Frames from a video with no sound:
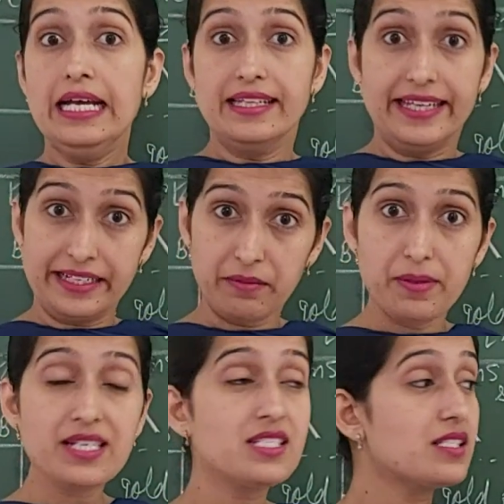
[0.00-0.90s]
that
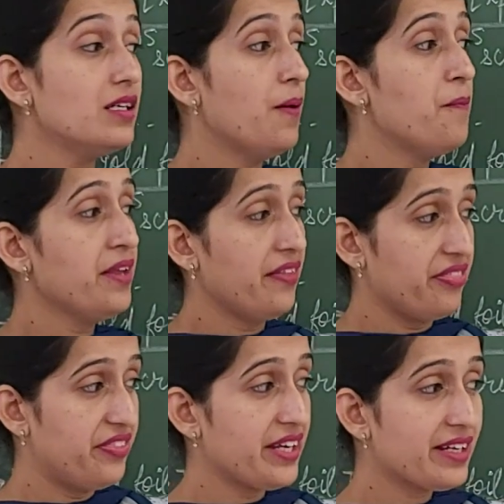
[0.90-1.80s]
means
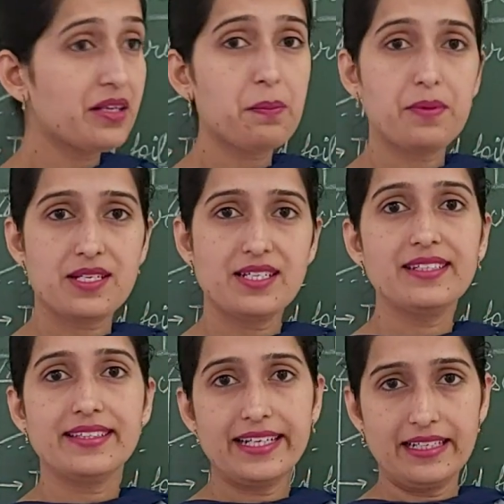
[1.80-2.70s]
their
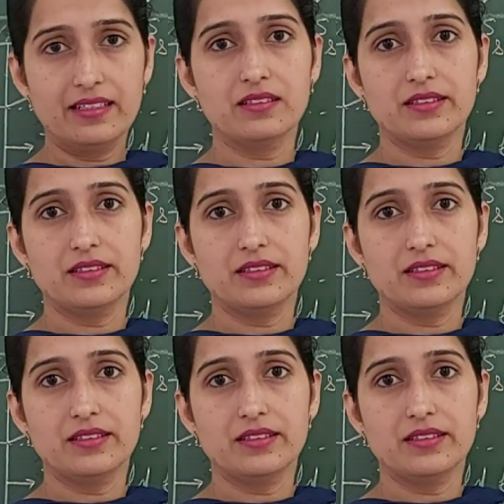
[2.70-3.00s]
present thing,